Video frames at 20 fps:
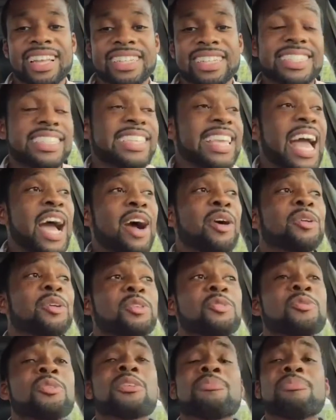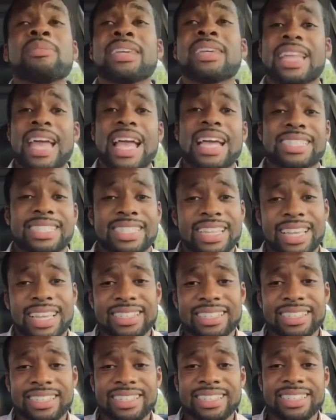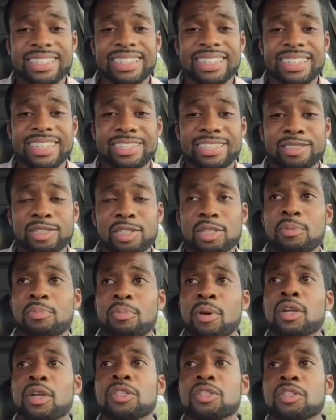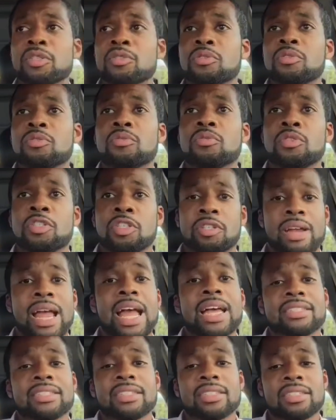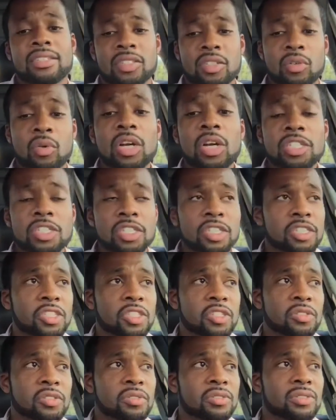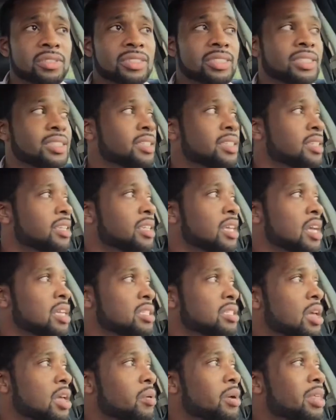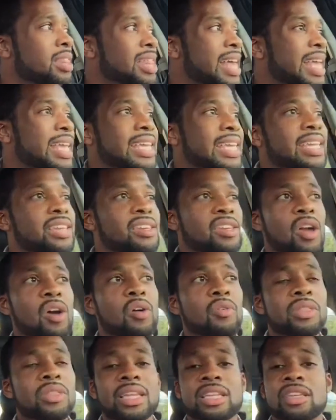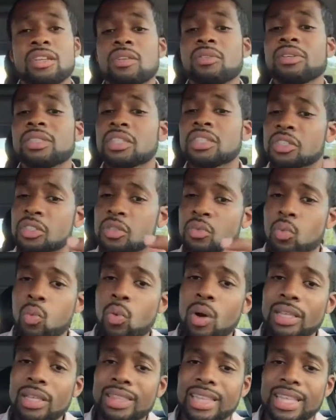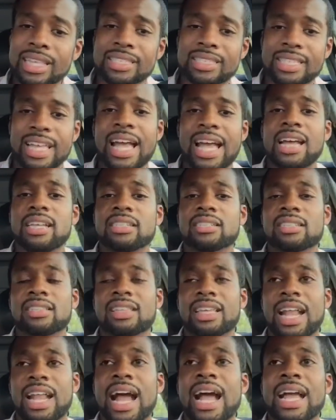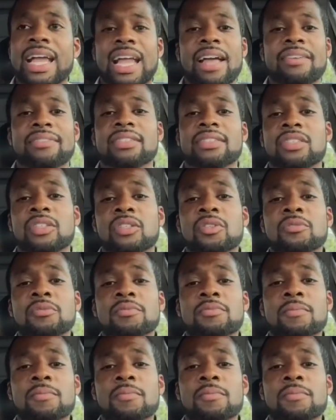To see how you can be an asset to the person who you're asking this question to. So that way they can know that, you know what, this is one less task that I have to do.